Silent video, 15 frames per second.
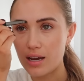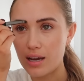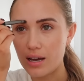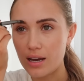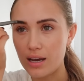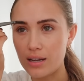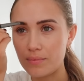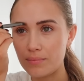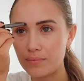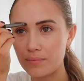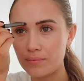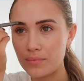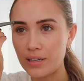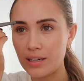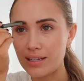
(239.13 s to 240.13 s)

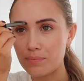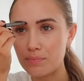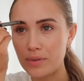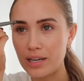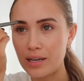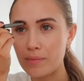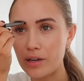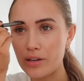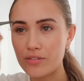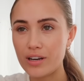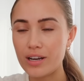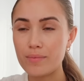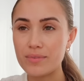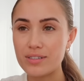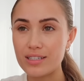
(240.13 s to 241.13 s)
And that's been my
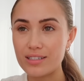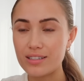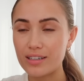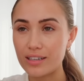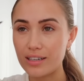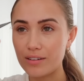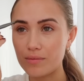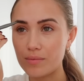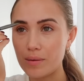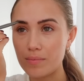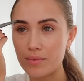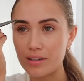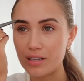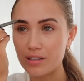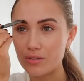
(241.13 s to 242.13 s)
dream since I can
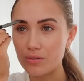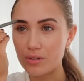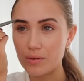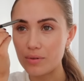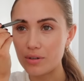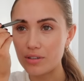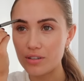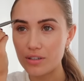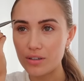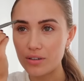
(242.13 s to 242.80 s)
remember. That's all I want to do.